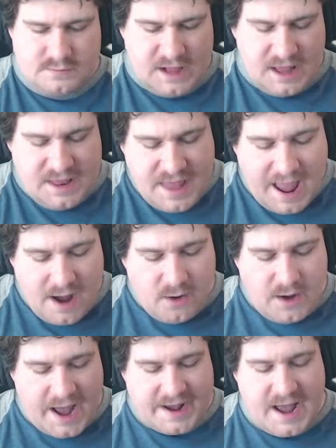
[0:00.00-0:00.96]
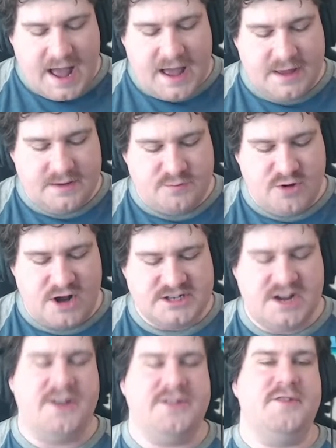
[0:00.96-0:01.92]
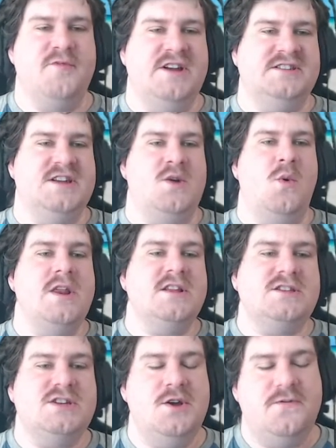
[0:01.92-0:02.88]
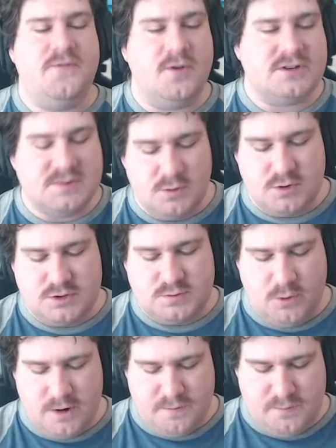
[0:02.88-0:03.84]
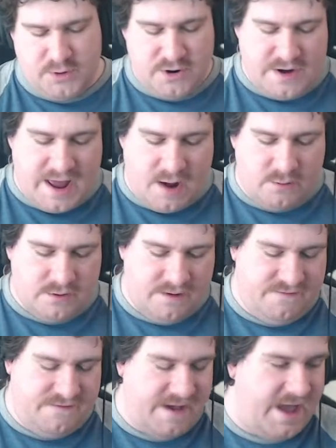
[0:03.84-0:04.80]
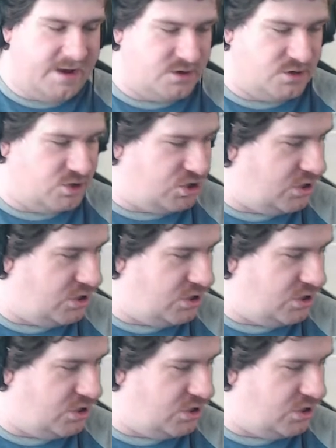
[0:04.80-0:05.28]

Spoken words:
Now, I got Project Gotham Racing 1 and 2, Forza Motorsport, Burnout Revenge.